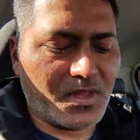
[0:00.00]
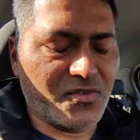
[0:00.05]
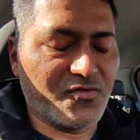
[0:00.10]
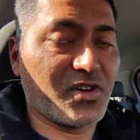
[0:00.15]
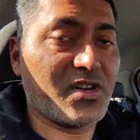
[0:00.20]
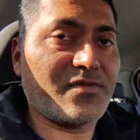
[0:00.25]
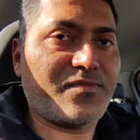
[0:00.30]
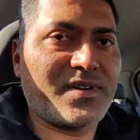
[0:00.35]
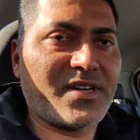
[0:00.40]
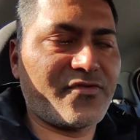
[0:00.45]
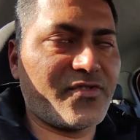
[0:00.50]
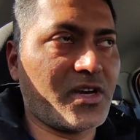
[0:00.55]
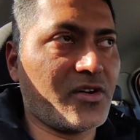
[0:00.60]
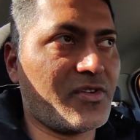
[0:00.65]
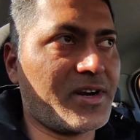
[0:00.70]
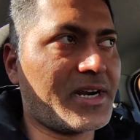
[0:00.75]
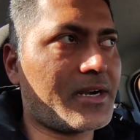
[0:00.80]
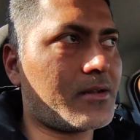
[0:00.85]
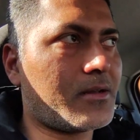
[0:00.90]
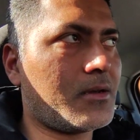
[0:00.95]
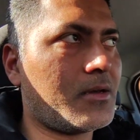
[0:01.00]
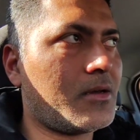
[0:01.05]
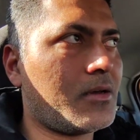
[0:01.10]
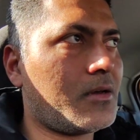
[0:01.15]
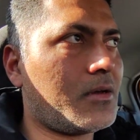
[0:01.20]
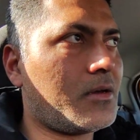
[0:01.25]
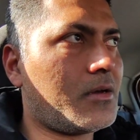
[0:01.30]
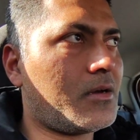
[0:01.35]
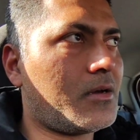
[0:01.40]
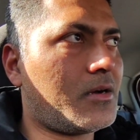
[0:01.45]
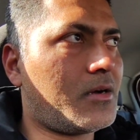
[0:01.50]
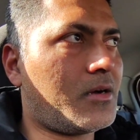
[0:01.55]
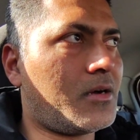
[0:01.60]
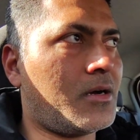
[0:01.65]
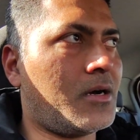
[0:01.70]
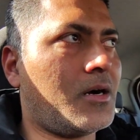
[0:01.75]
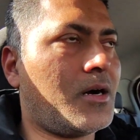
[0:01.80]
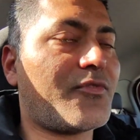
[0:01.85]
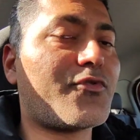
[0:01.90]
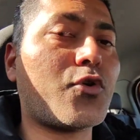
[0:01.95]
one of my favorite,
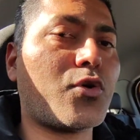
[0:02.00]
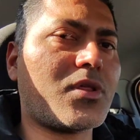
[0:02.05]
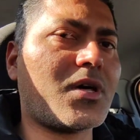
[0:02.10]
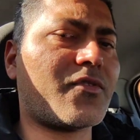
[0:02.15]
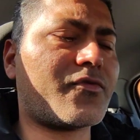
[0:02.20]
uh, of course,